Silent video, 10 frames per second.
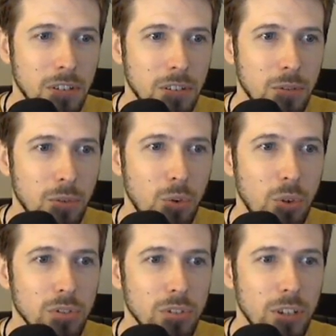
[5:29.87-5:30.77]
Of
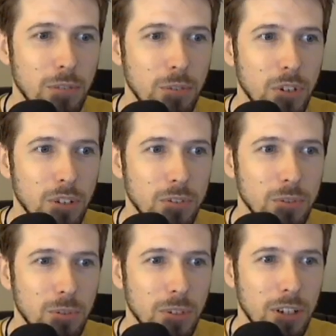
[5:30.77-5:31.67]
course, like if you got
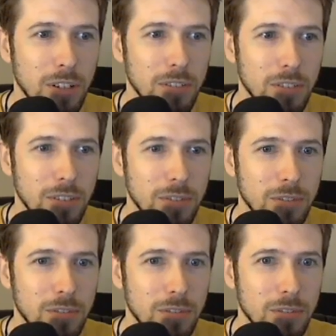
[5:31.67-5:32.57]
Zolgoth,
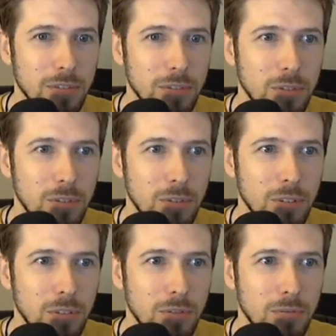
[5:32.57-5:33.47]
that's you
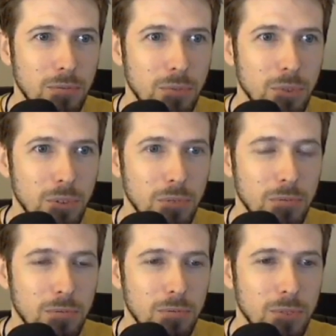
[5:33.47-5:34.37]
could really
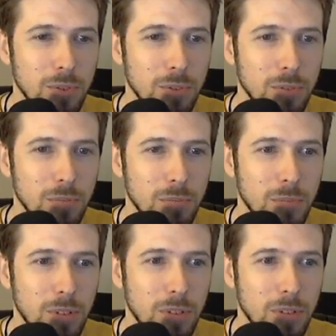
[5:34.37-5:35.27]
do
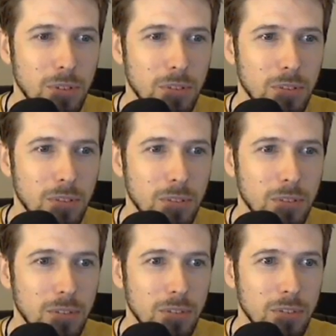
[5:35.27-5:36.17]
some
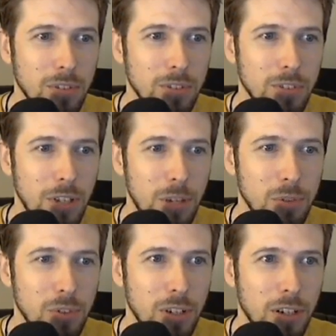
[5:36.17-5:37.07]
serious
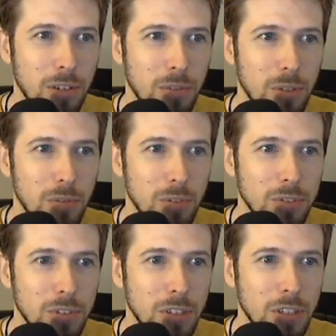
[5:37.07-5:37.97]
damage at higher levels.
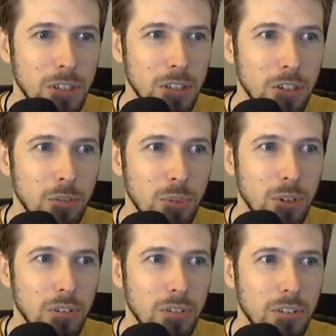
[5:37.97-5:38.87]

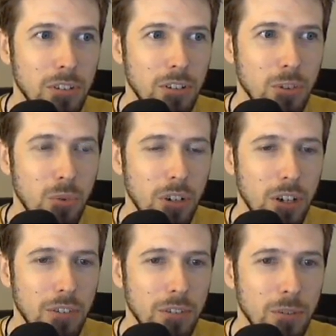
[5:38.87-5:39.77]
But
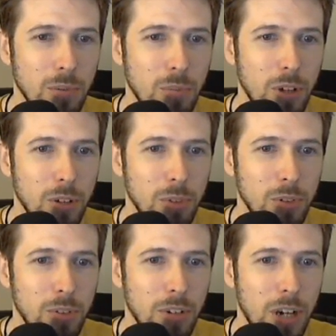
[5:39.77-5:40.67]
Gorgotha would probably be a
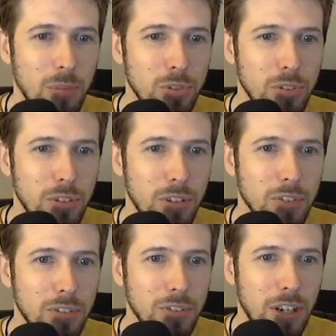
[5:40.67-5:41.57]
good option there
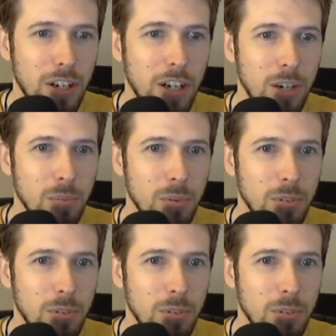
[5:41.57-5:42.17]
at the top.